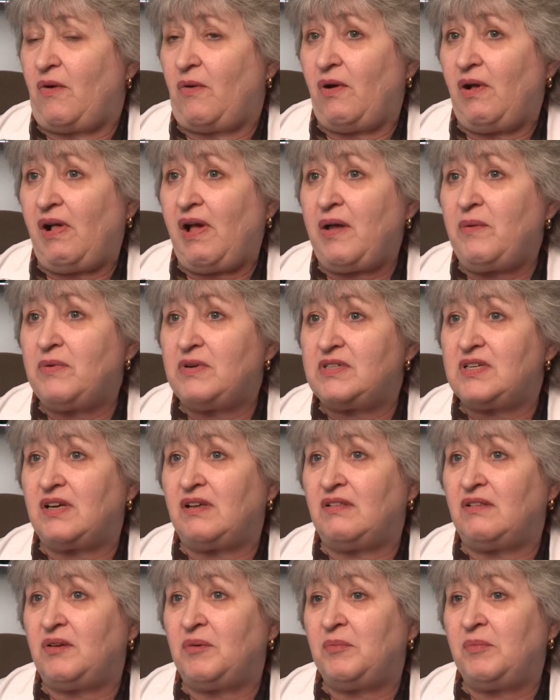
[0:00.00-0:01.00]
Well, I would
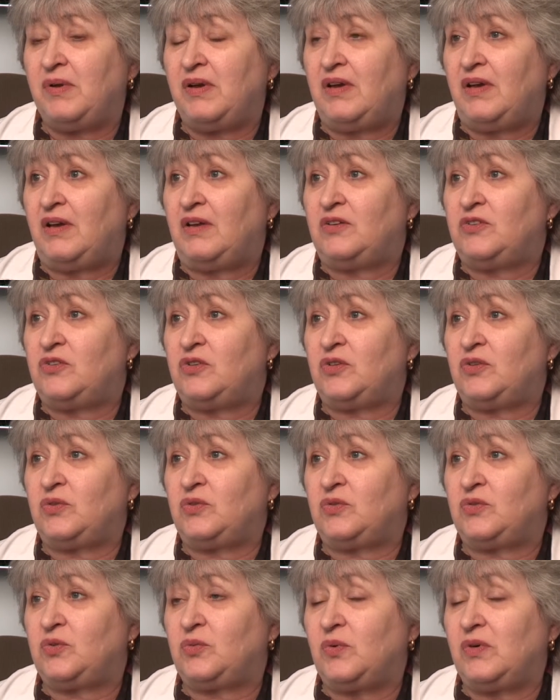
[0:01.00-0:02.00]
tell them
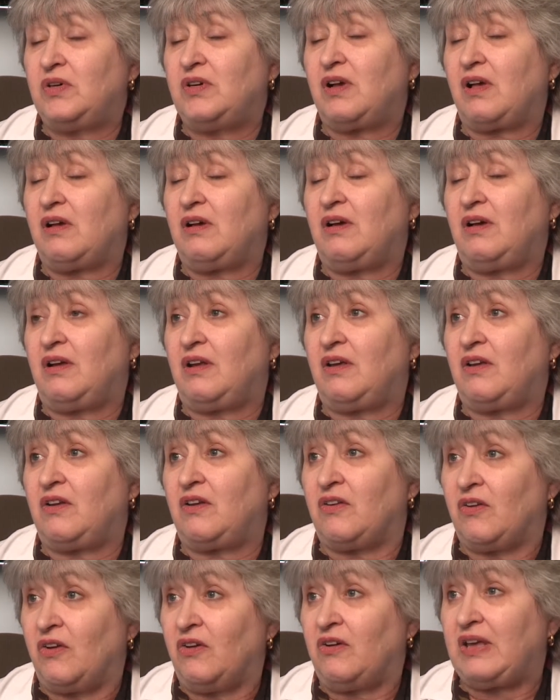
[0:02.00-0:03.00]
to, to work hard
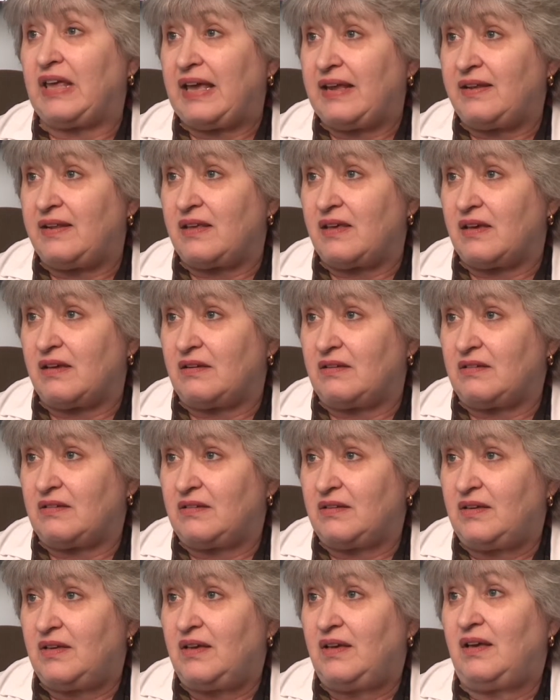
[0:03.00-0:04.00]
at not getting it.
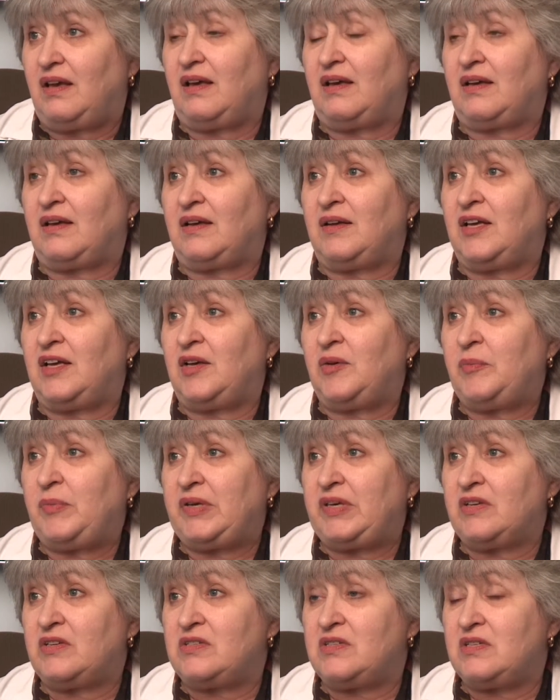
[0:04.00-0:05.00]
Um,
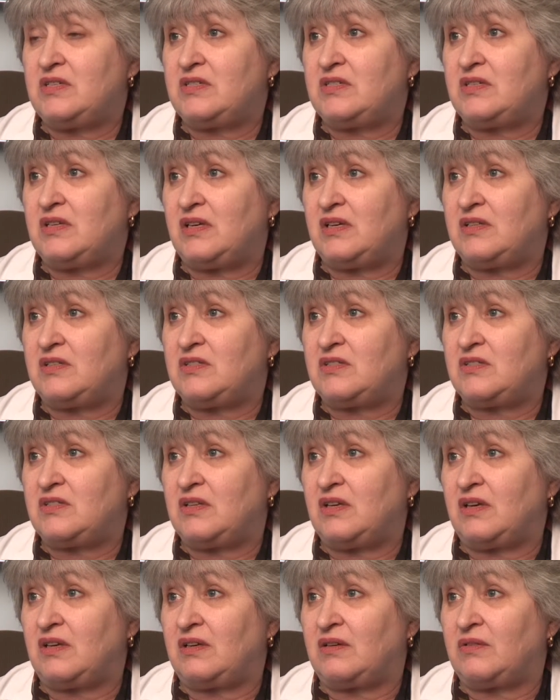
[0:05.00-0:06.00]
because it's it's
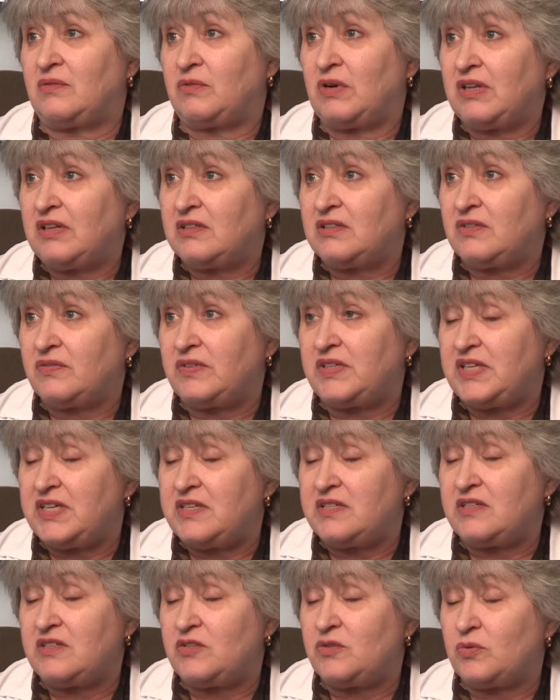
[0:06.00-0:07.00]
uh, relatively
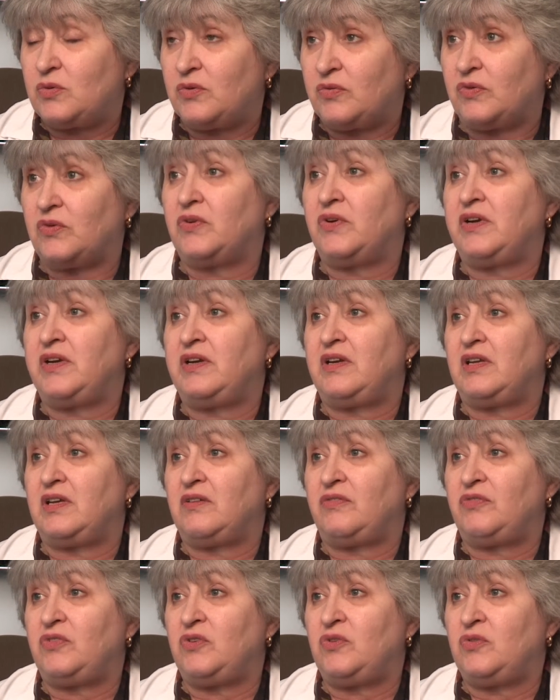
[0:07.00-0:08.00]
easy to avoid
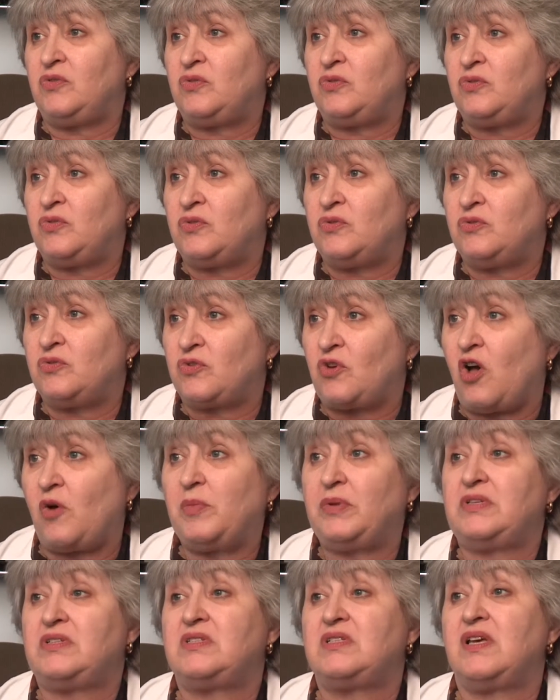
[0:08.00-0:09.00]
if you use
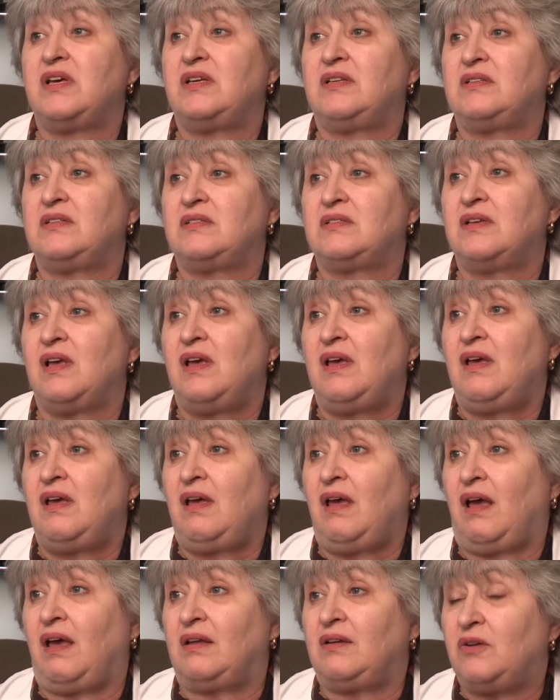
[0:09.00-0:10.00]
common sense
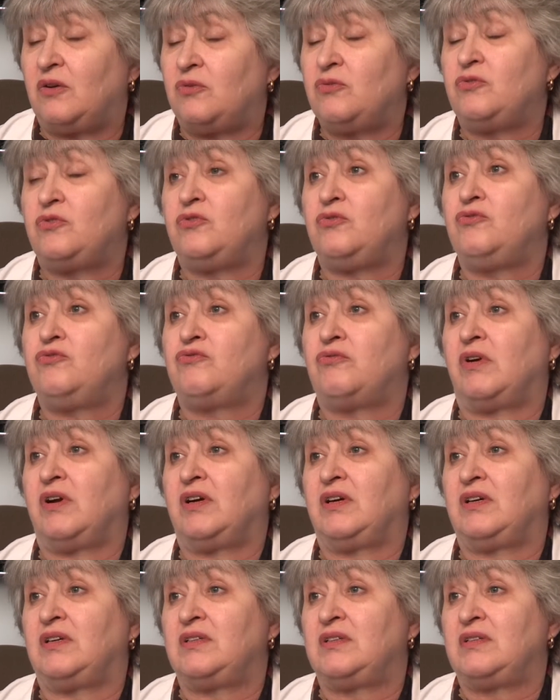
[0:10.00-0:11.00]
and don't do
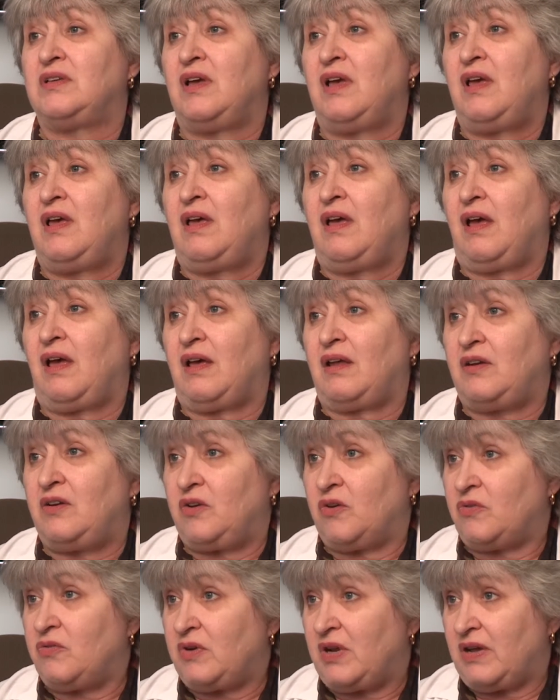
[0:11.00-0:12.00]
drugs and
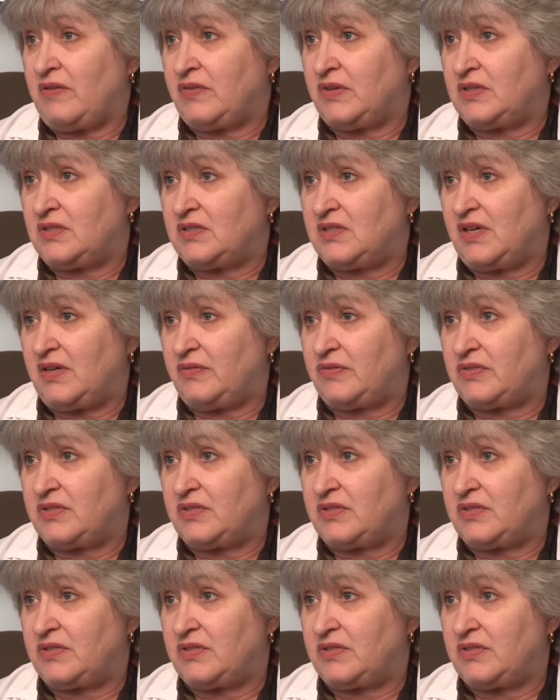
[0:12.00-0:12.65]
don't have unsafe